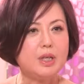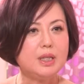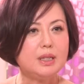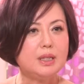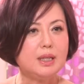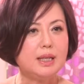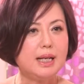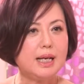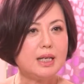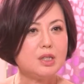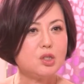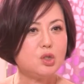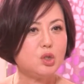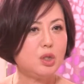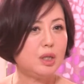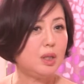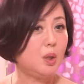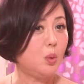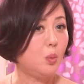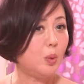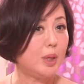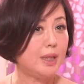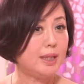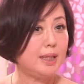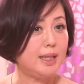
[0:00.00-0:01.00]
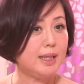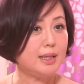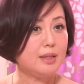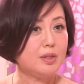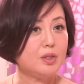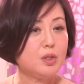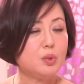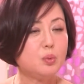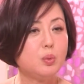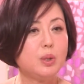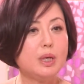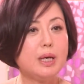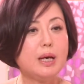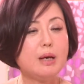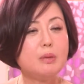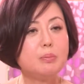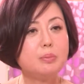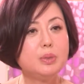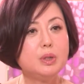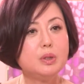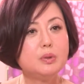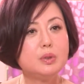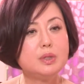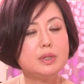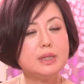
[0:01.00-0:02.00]
in the last 21 years, we have
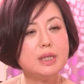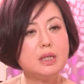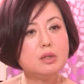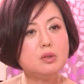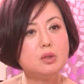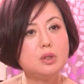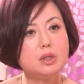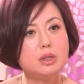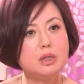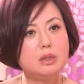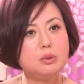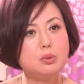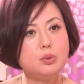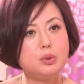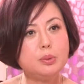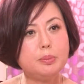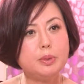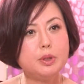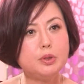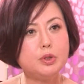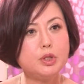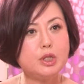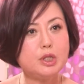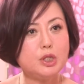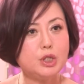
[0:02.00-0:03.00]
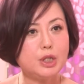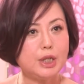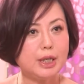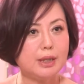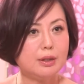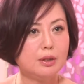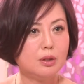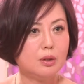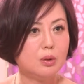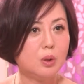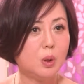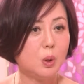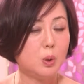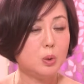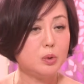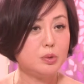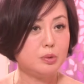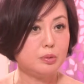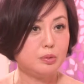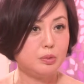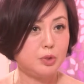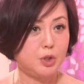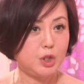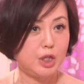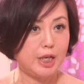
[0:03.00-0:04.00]
built sales distribution channel all
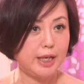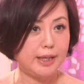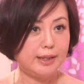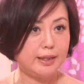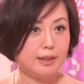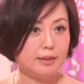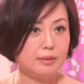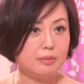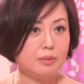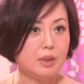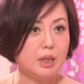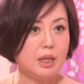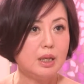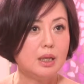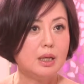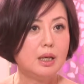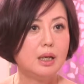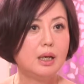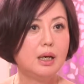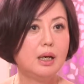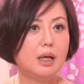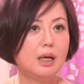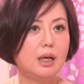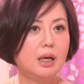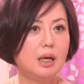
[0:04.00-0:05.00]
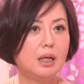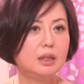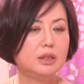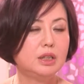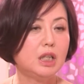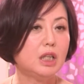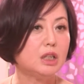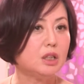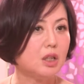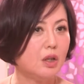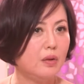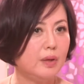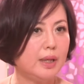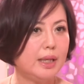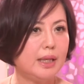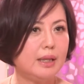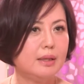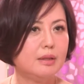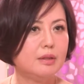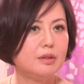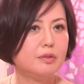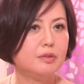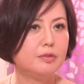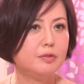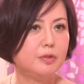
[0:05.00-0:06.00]
through China, not only
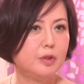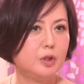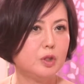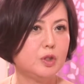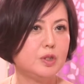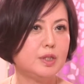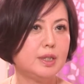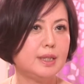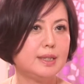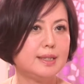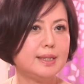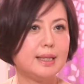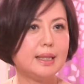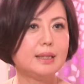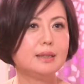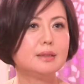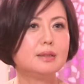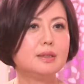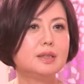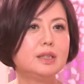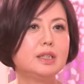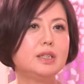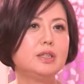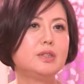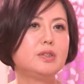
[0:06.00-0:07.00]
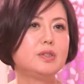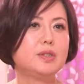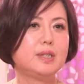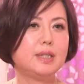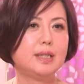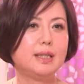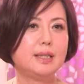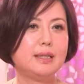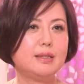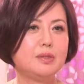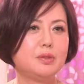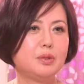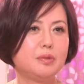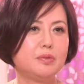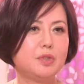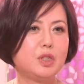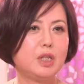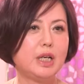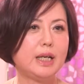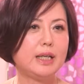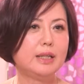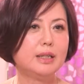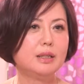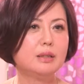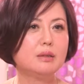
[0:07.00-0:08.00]
in the first and second tier cities of
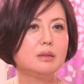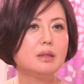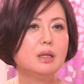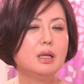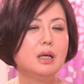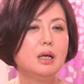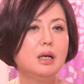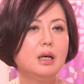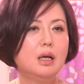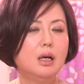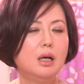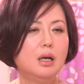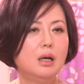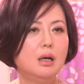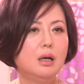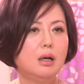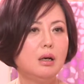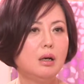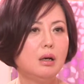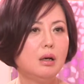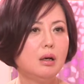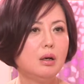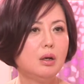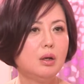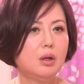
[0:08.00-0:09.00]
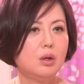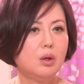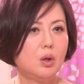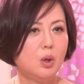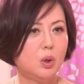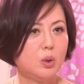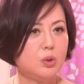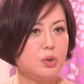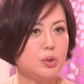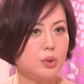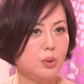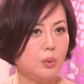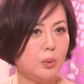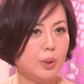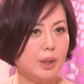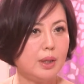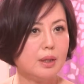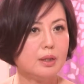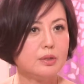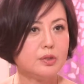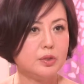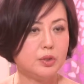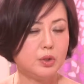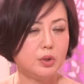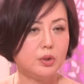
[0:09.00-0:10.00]
China, also in
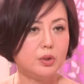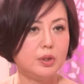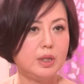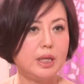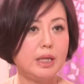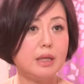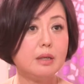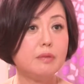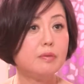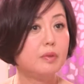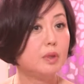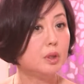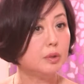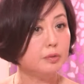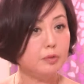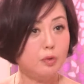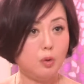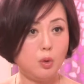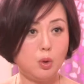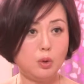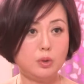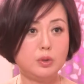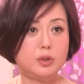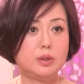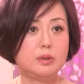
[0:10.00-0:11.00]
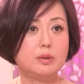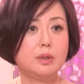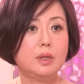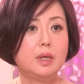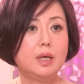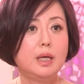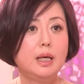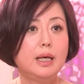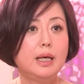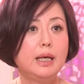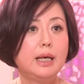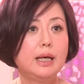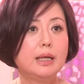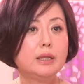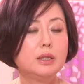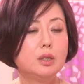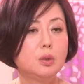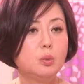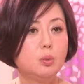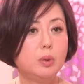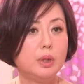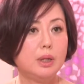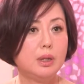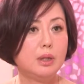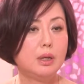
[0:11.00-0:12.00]
the third and even the fourth.
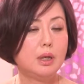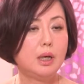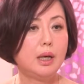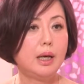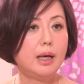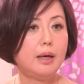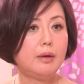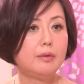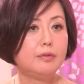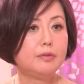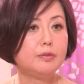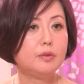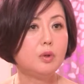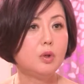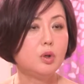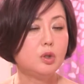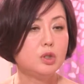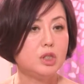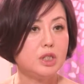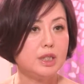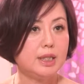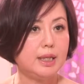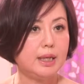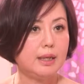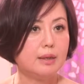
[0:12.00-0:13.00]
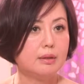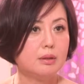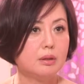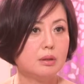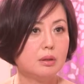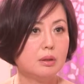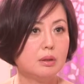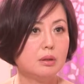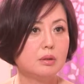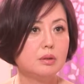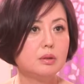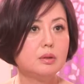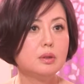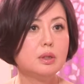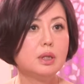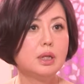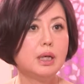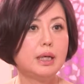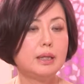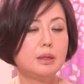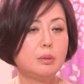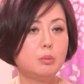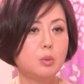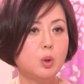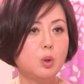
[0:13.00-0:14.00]
And we have altogether
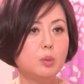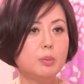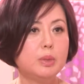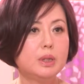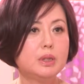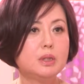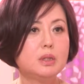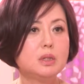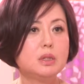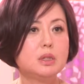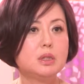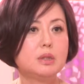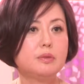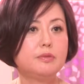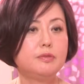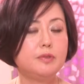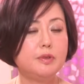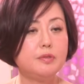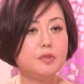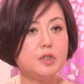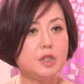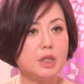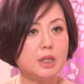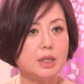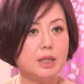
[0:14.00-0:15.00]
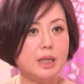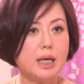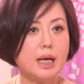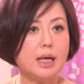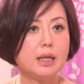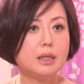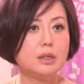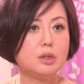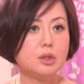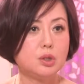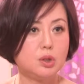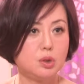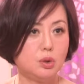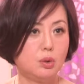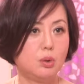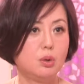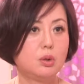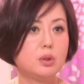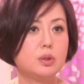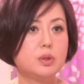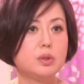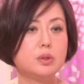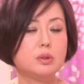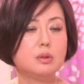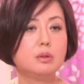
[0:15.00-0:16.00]
at the moment 59
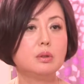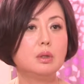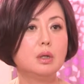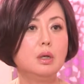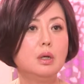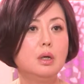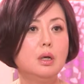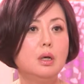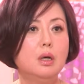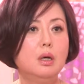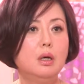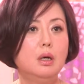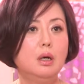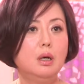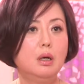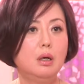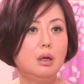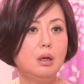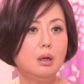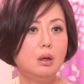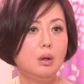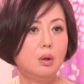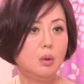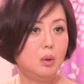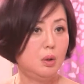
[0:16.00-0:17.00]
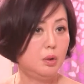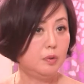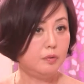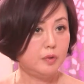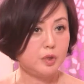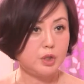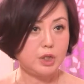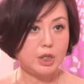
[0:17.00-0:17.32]
stores all over